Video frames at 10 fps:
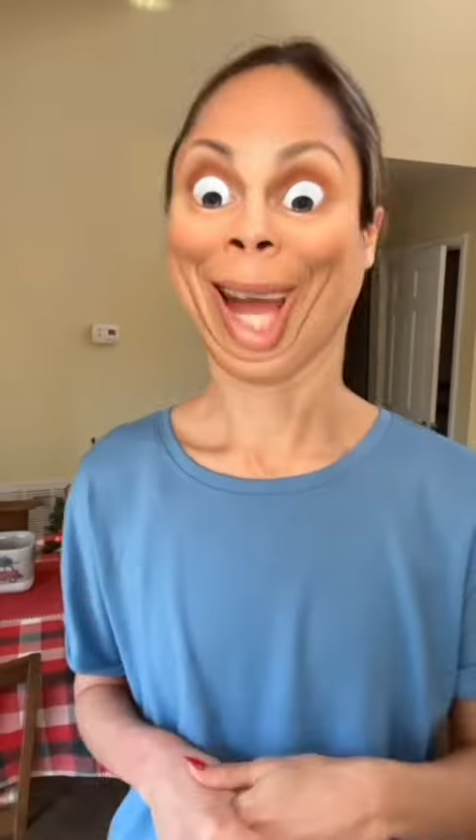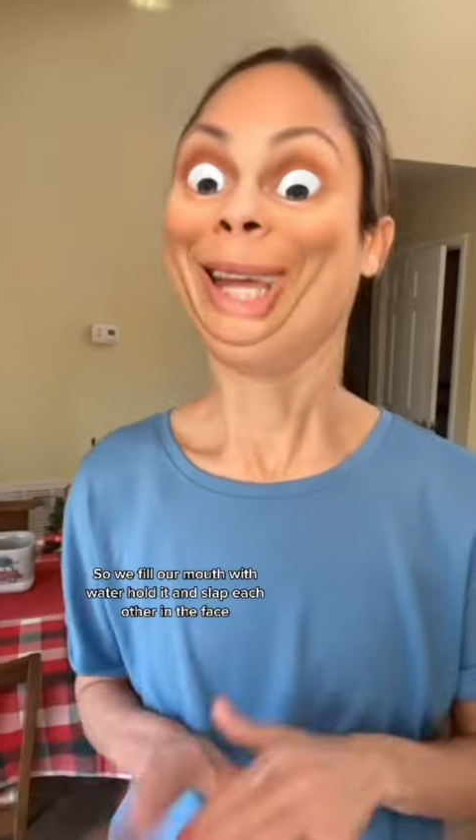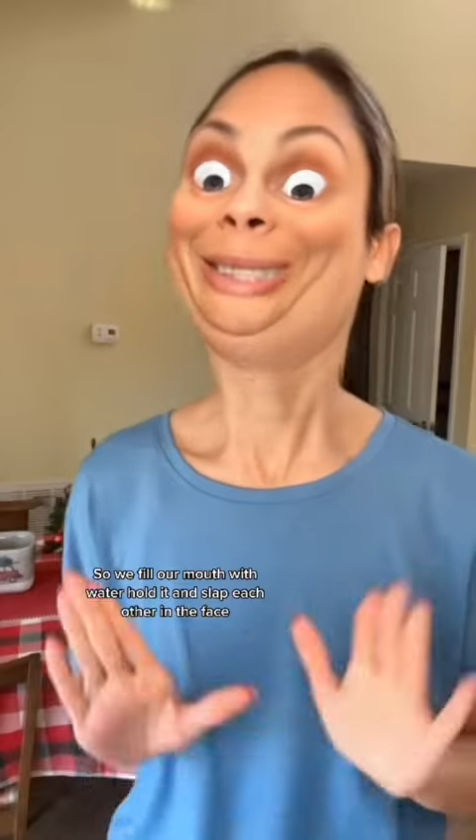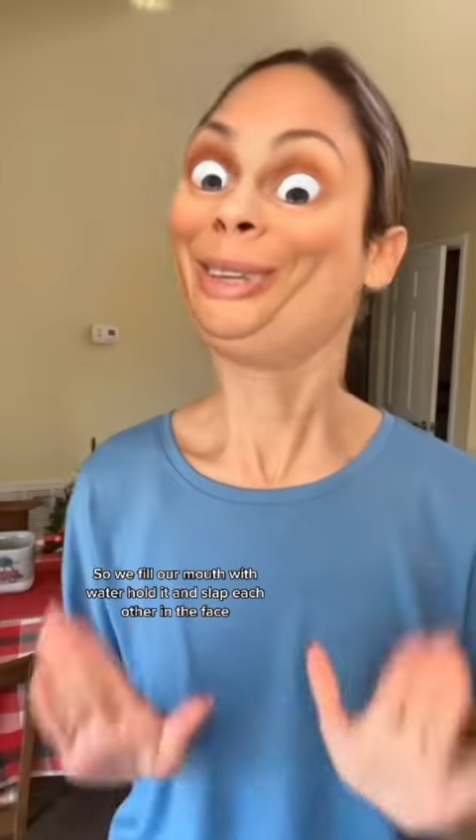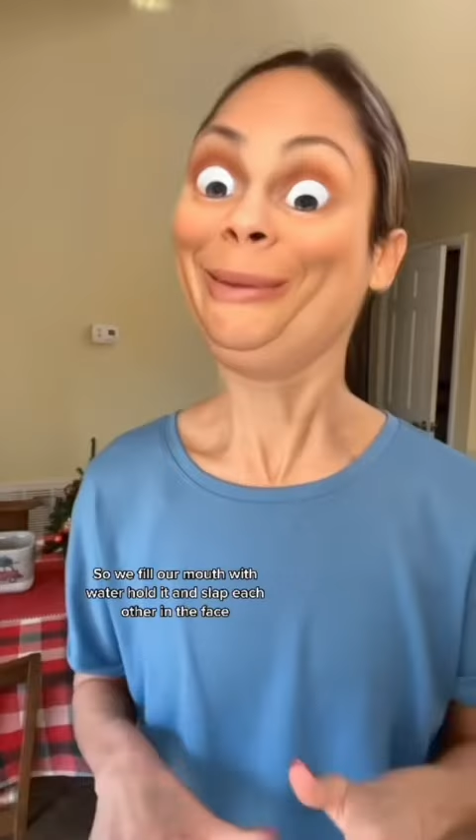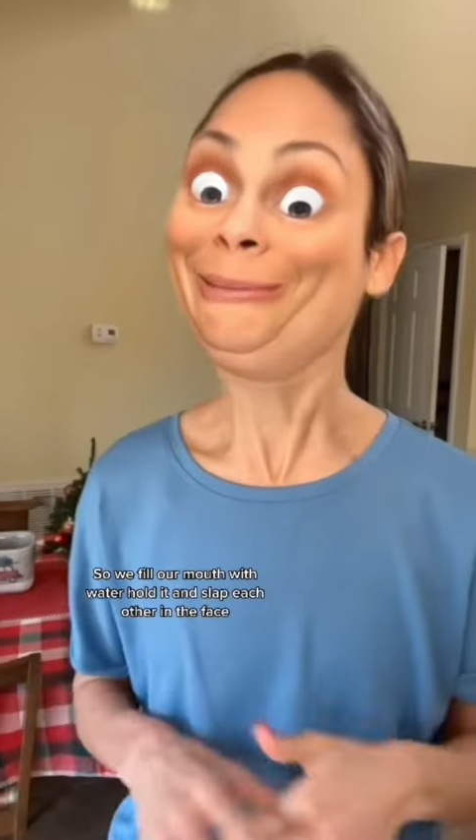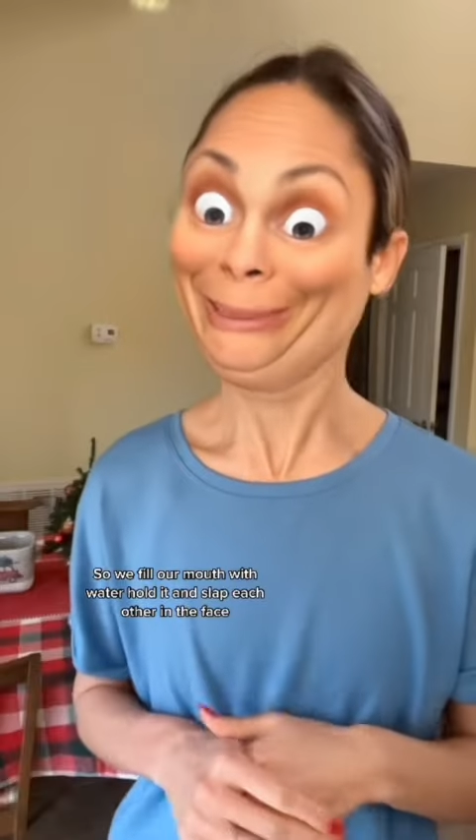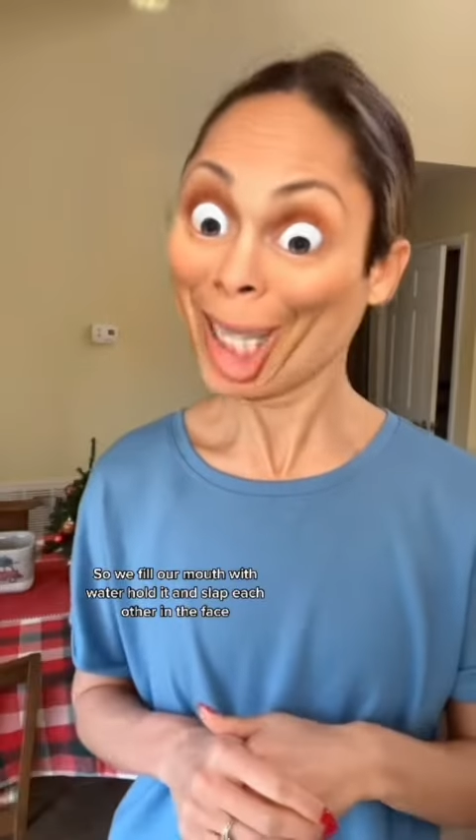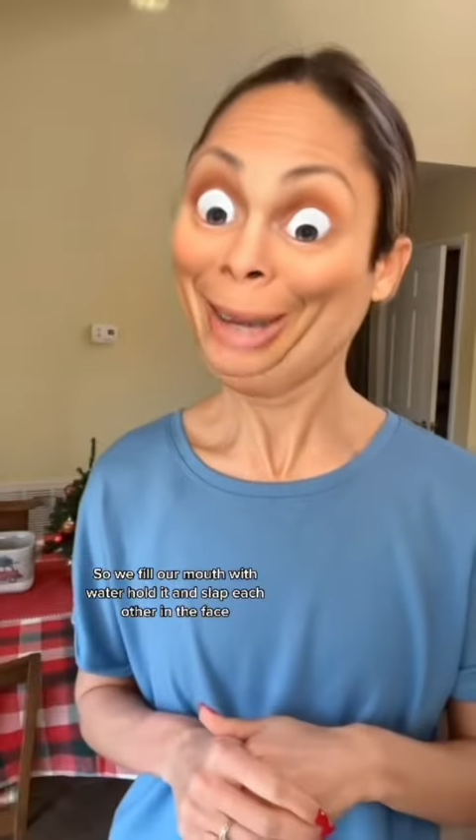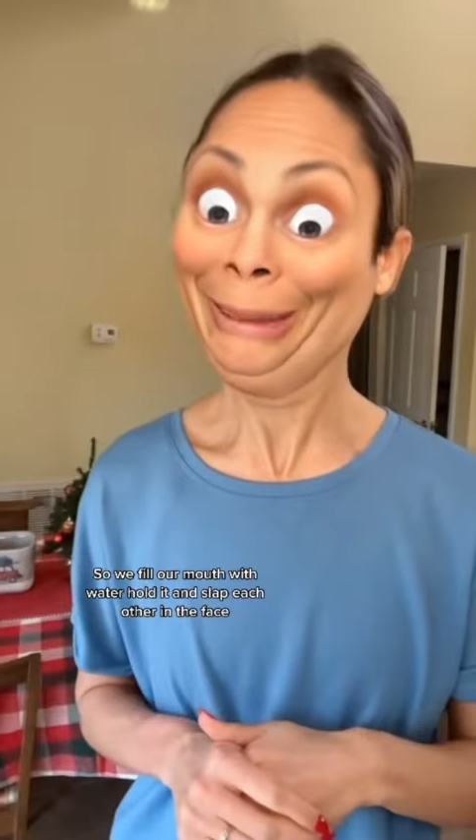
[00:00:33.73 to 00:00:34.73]
So we
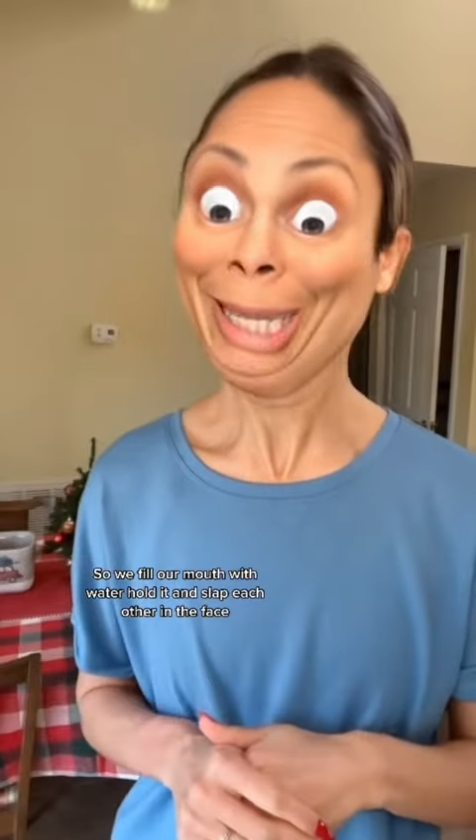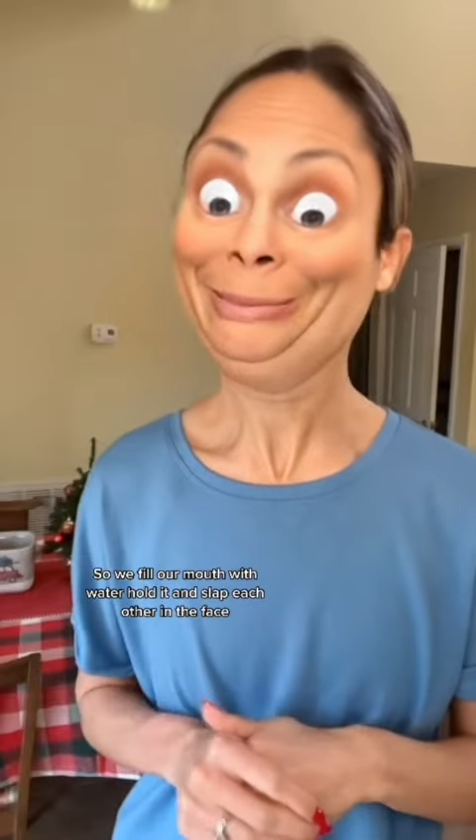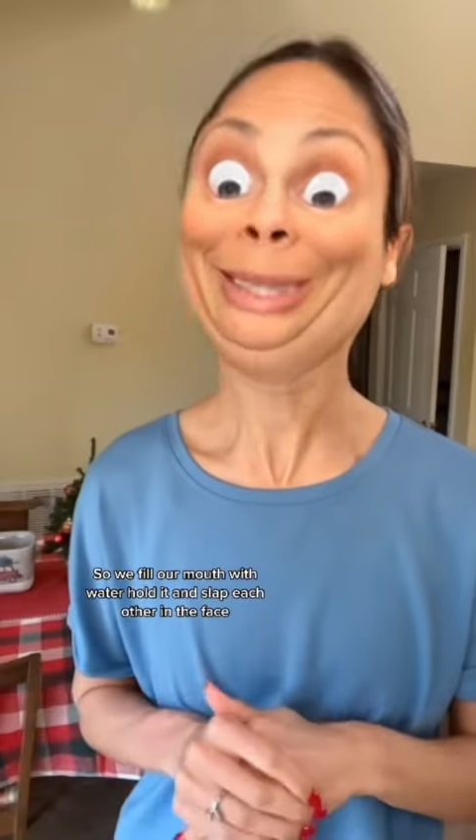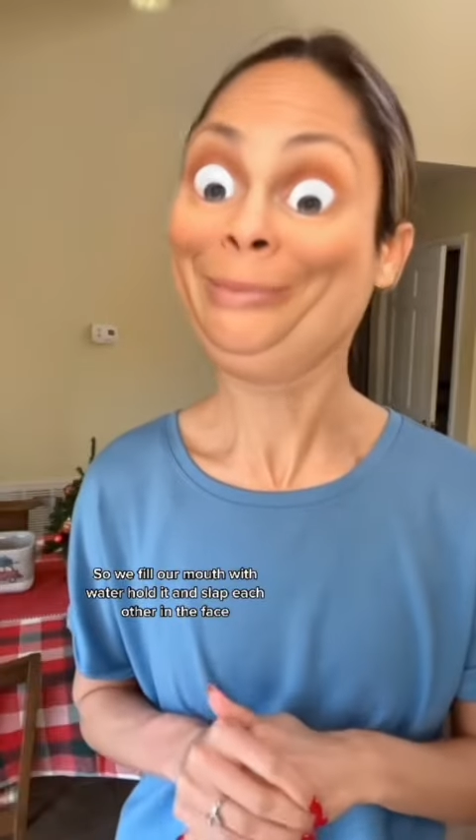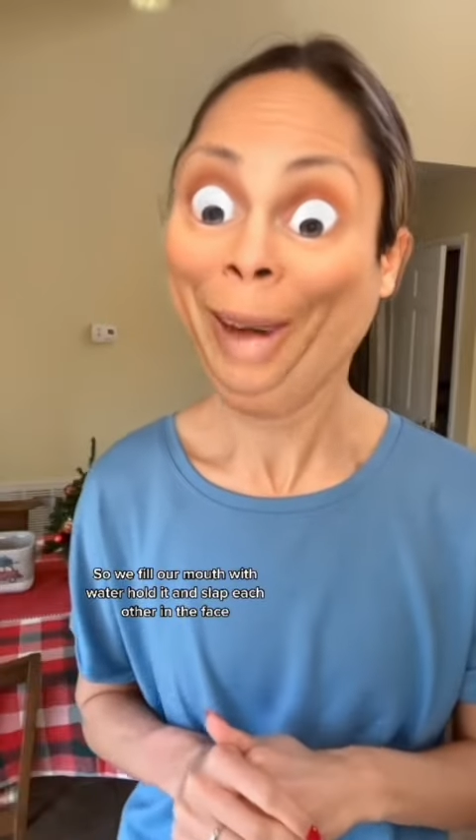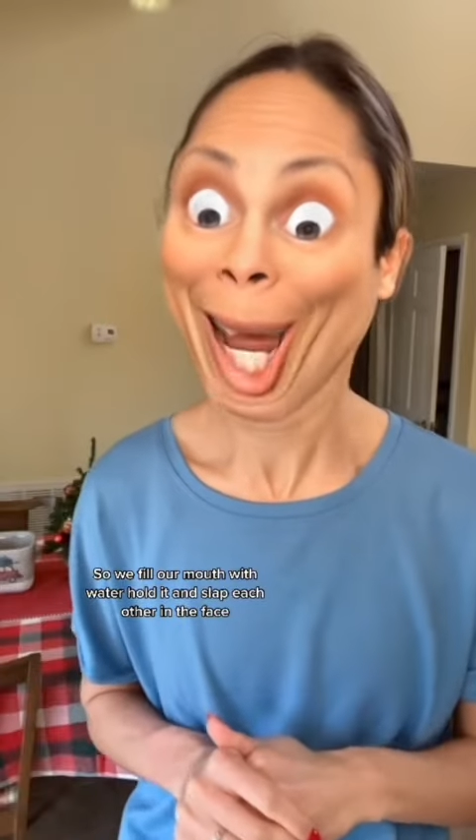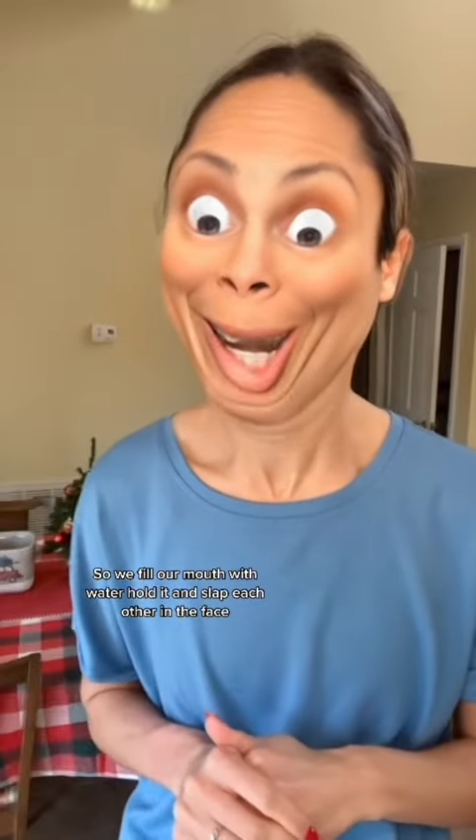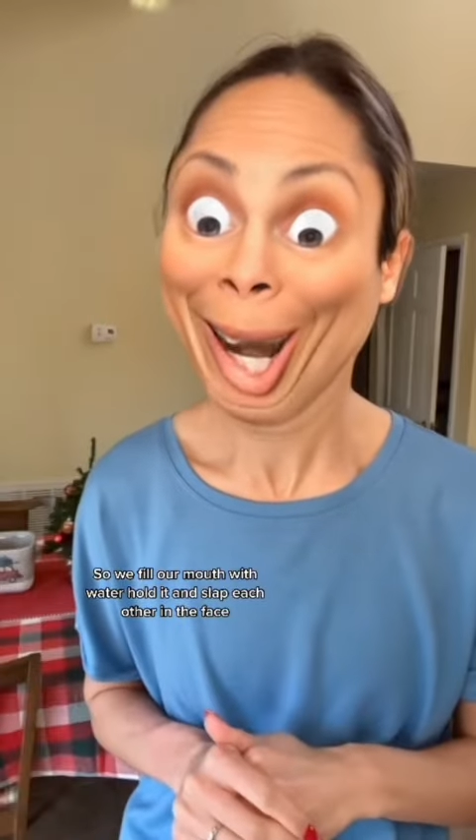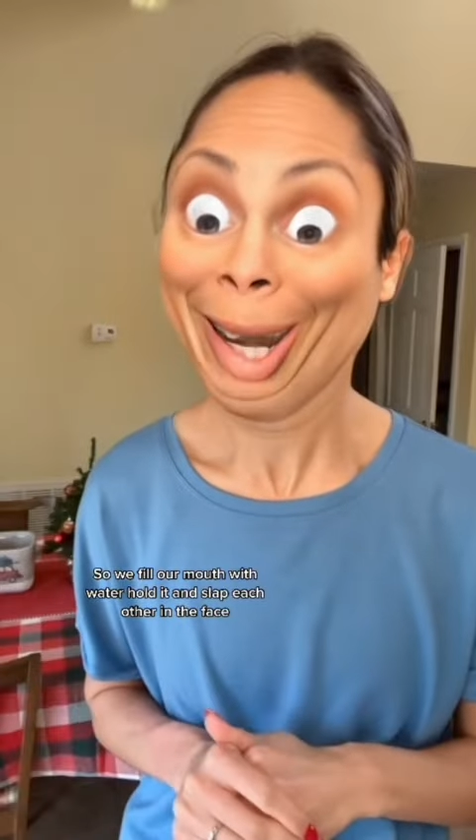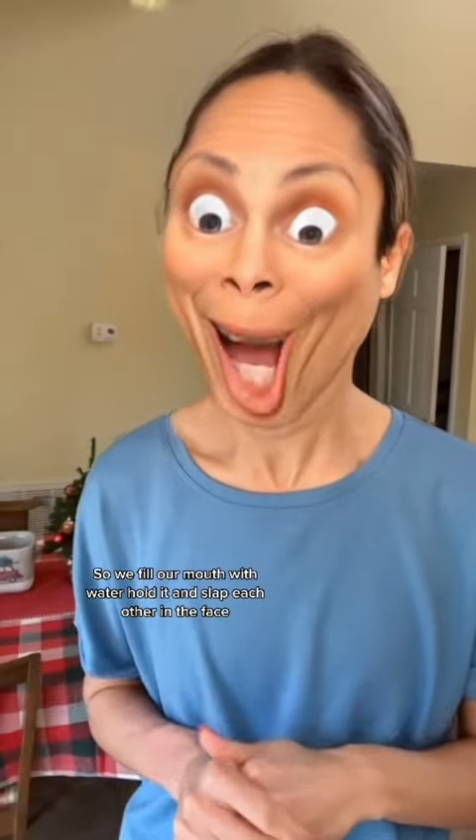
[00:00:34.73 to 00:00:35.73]
fill our mouths with
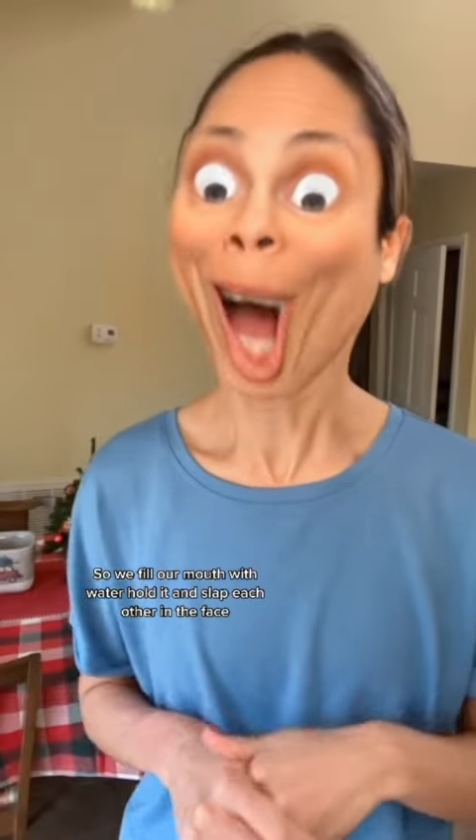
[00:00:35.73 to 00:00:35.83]
water,